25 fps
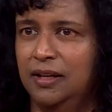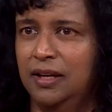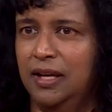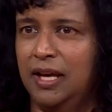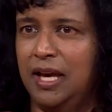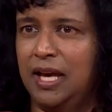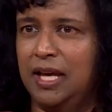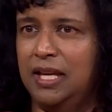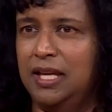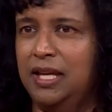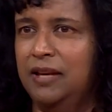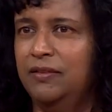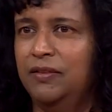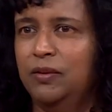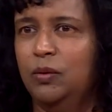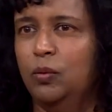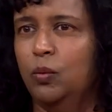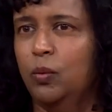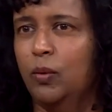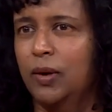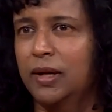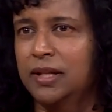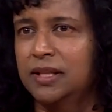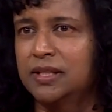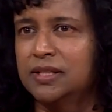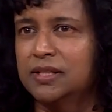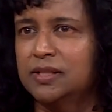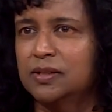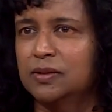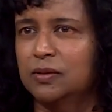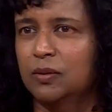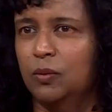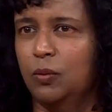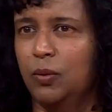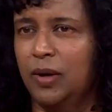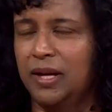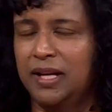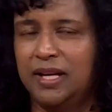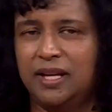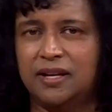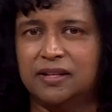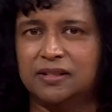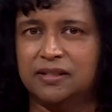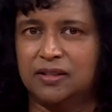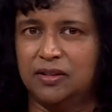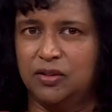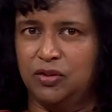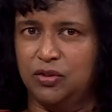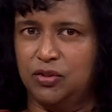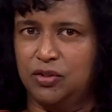and even once one has
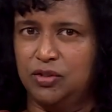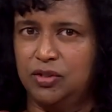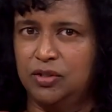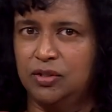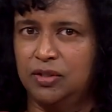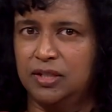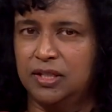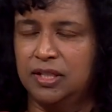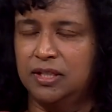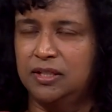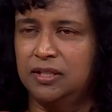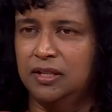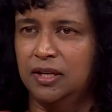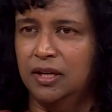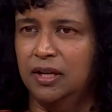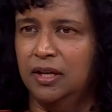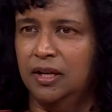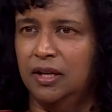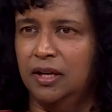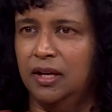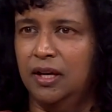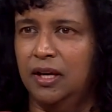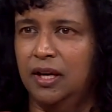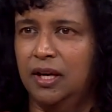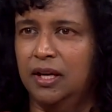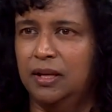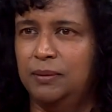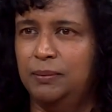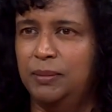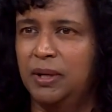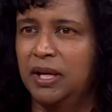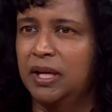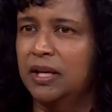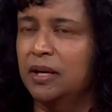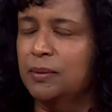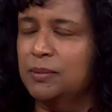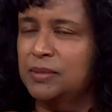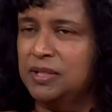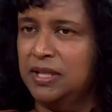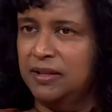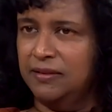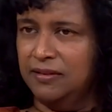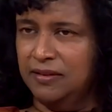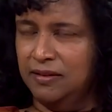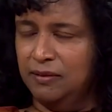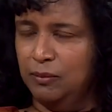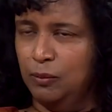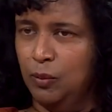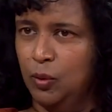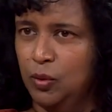understood it, it becomes
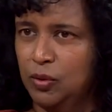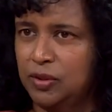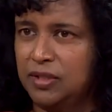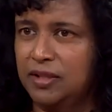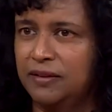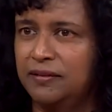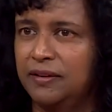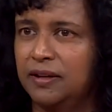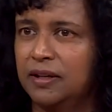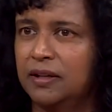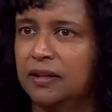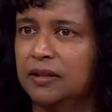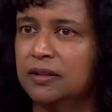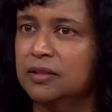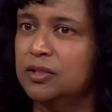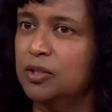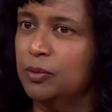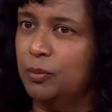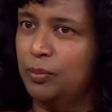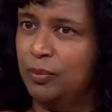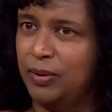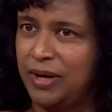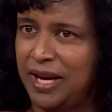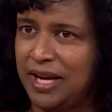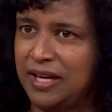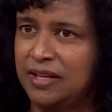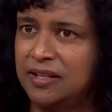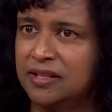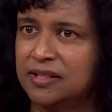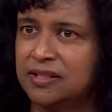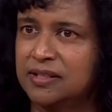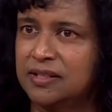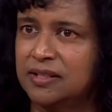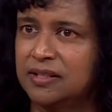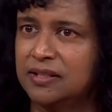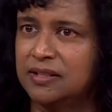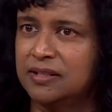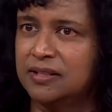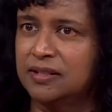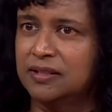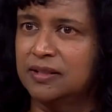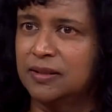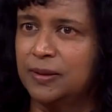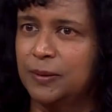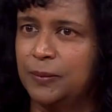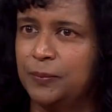even more difficult to practice it.